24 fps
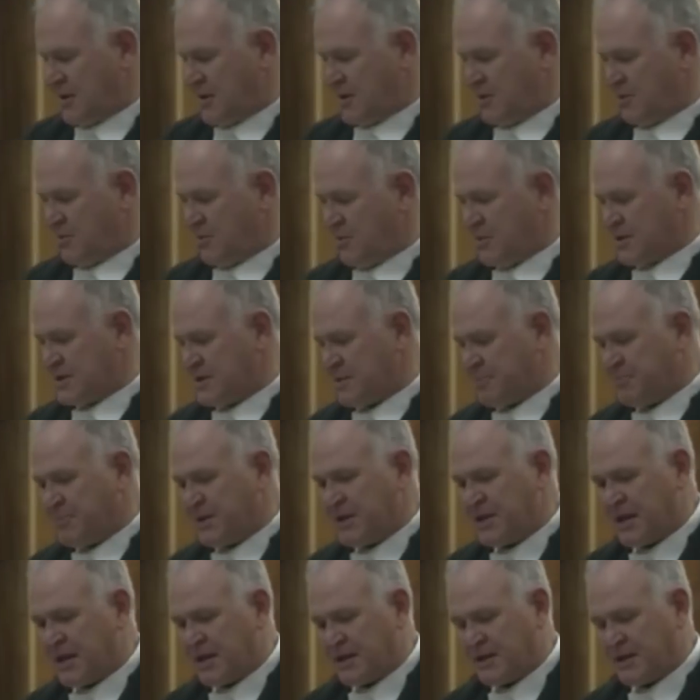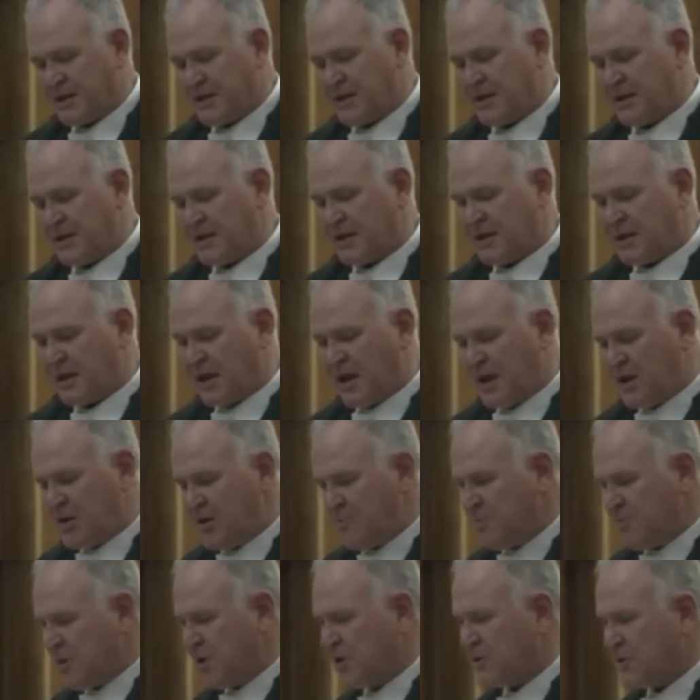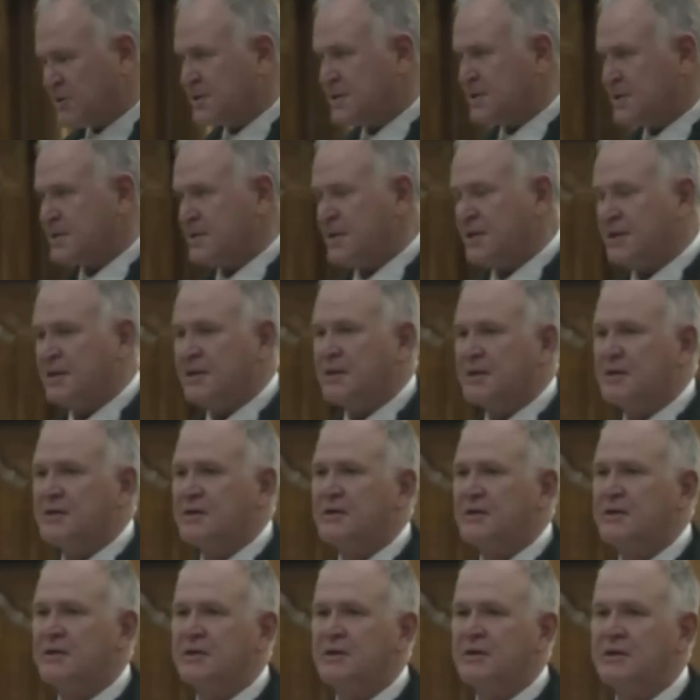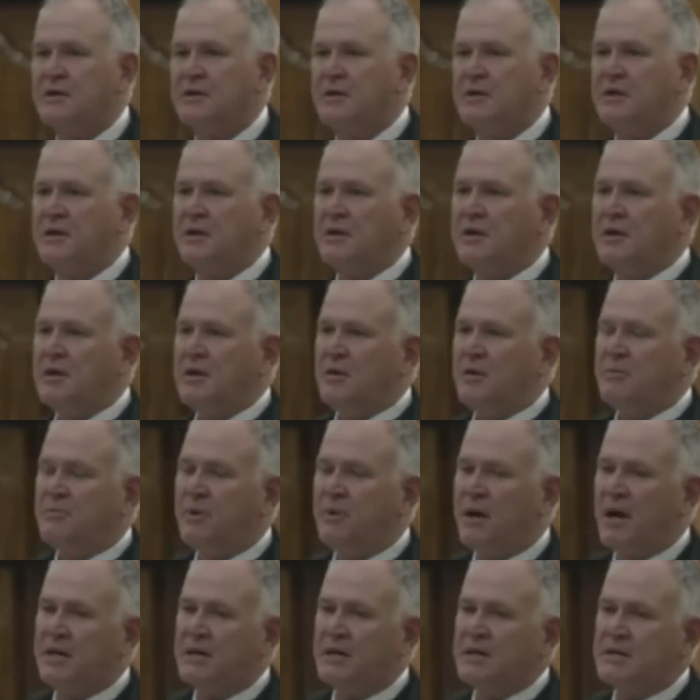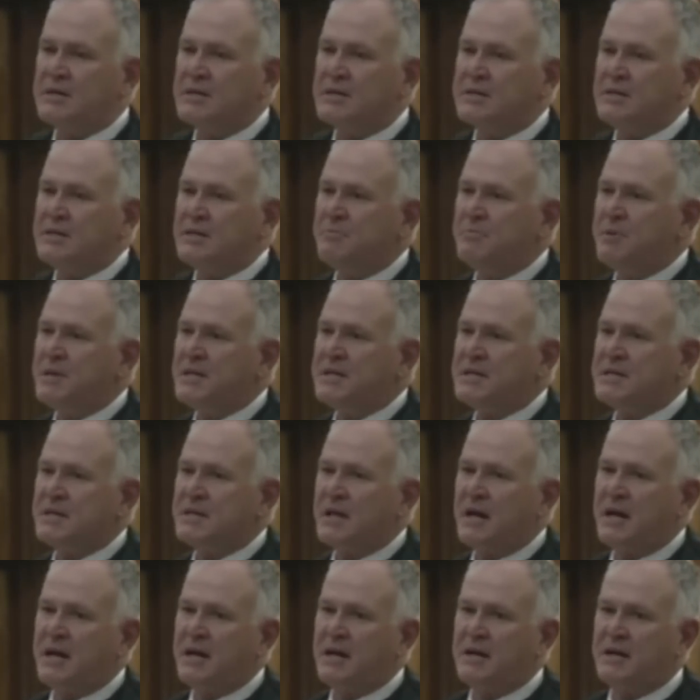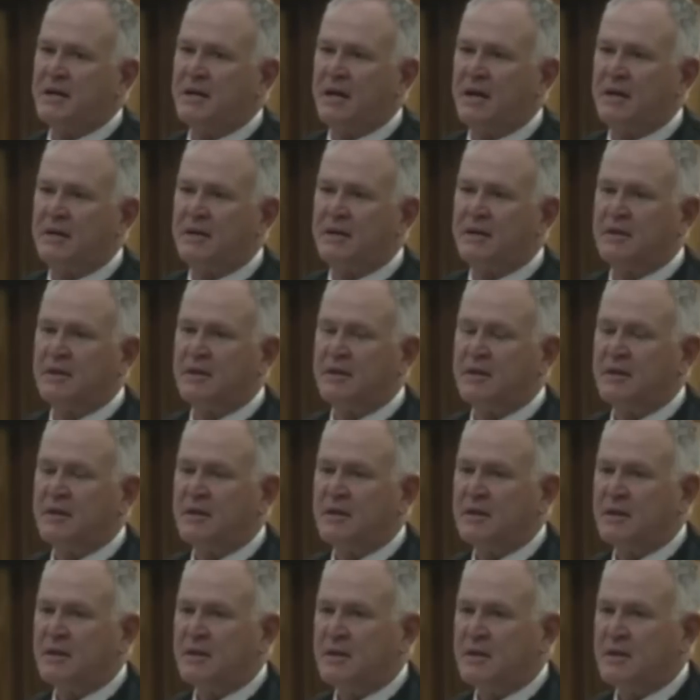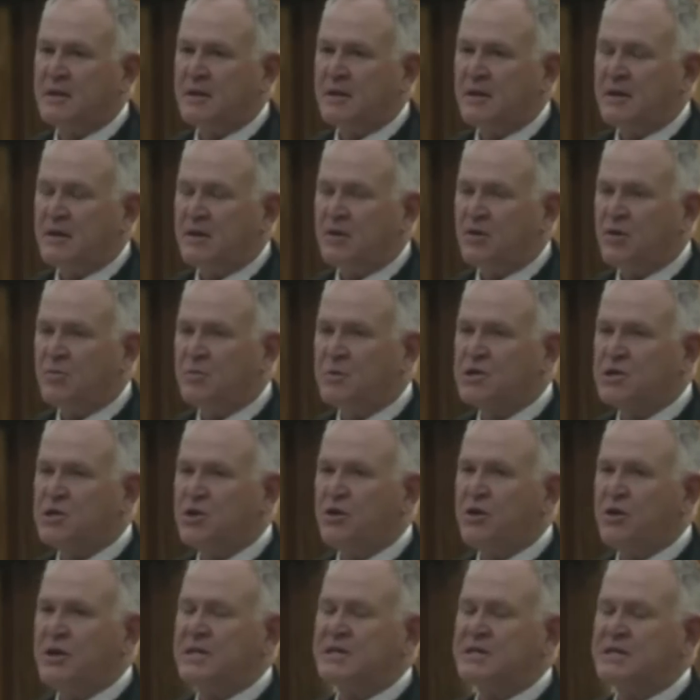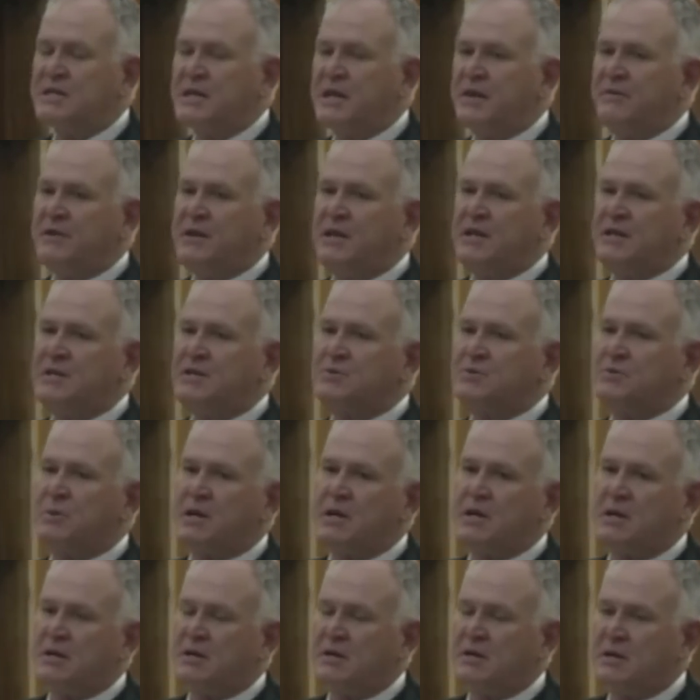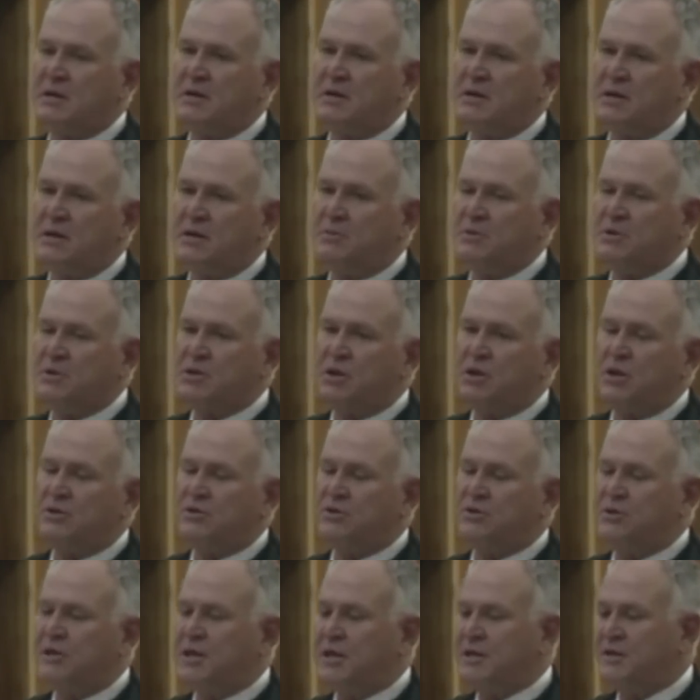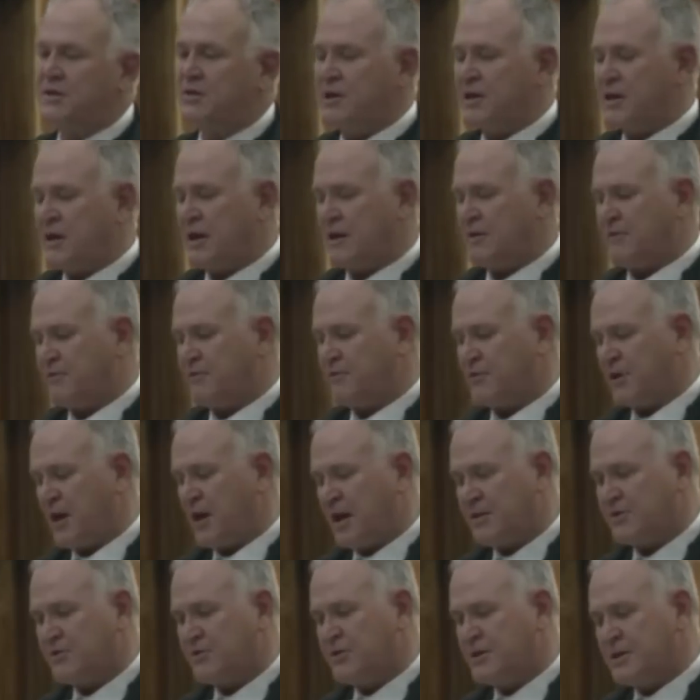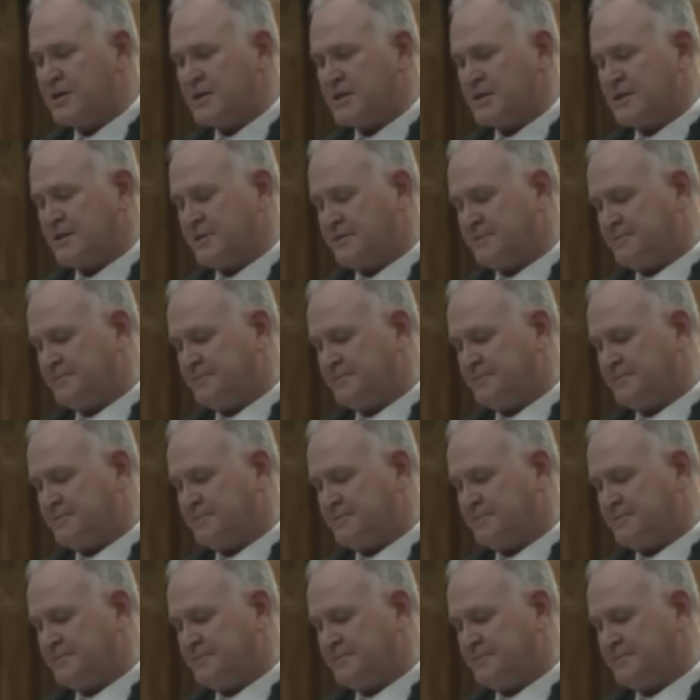we submit that it cannot be considered by simply saying that you must look at his evidence where it was contradictory and for that reason